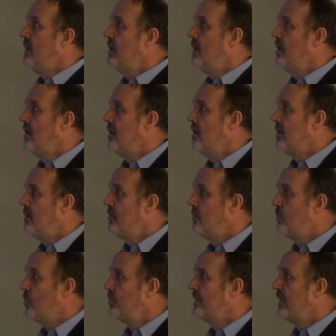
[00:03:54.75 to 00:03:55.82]
uh,
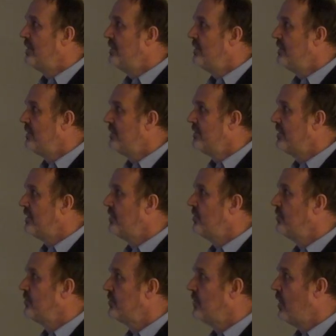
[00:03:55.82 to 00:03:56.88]
more than
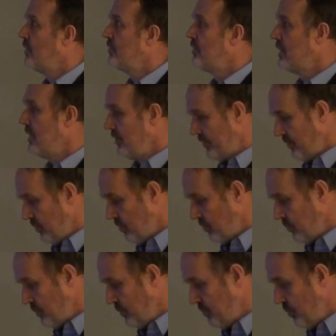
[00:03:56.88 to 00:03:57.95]
600 articles
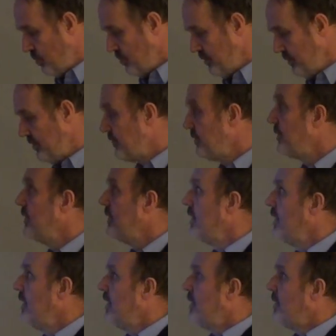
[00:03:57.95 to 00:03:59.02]
or reports.
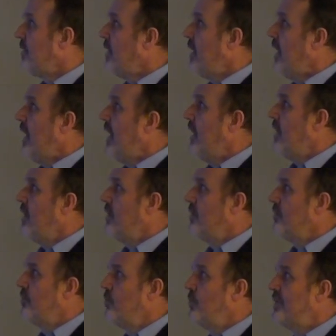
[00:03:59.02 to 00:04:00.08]

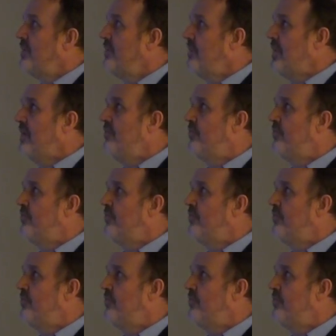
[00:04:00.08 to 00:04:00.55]
Uh, so what is the